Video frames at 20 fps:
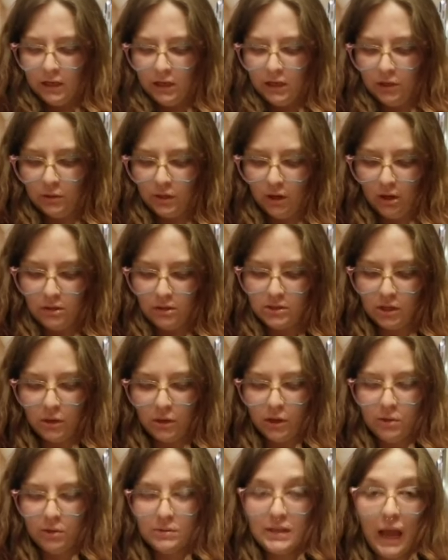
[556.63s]
You could also
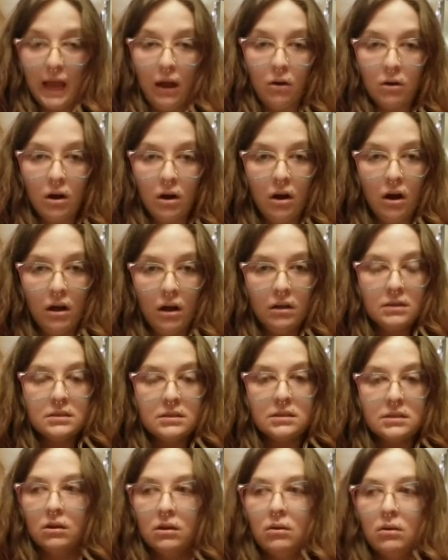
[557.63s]
use alcohol,
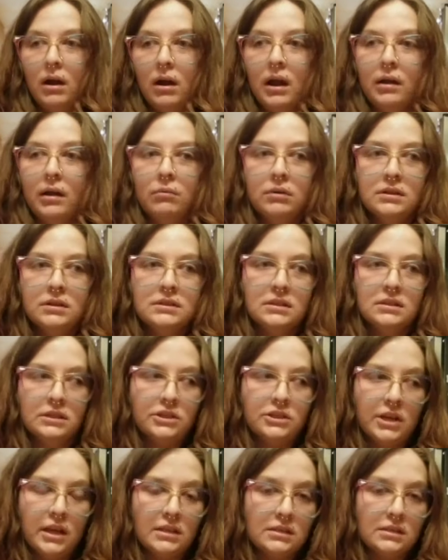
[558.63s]
so I would
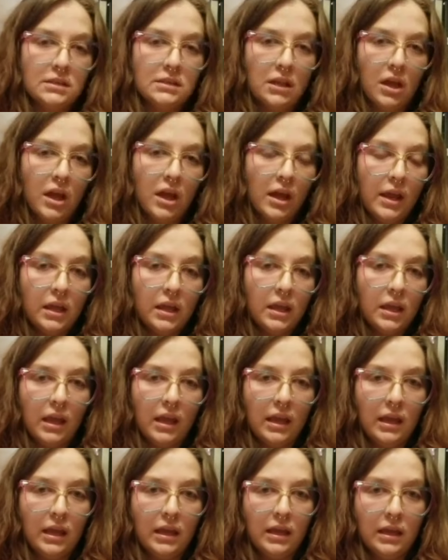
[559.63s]
suggest like
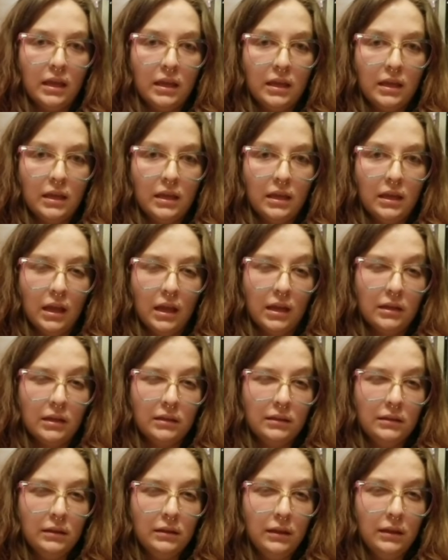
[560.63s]
at
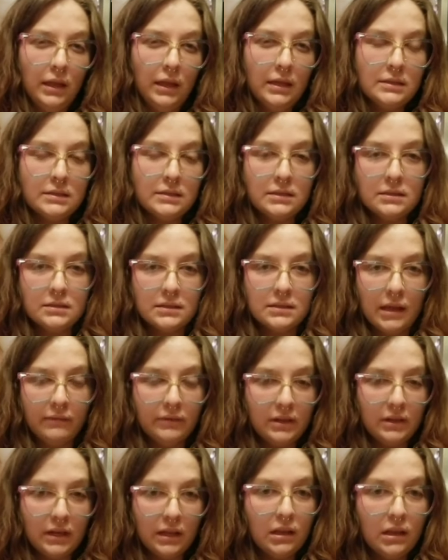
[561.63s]
least
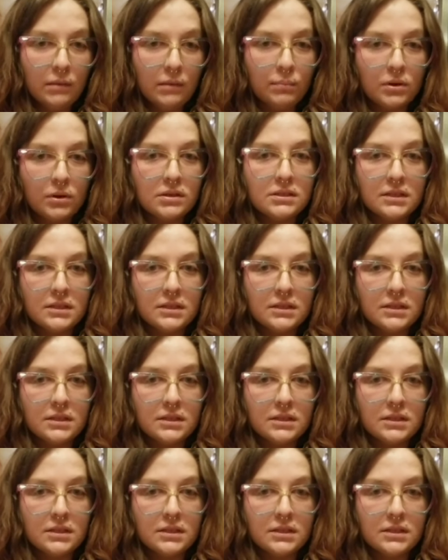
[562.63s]
70%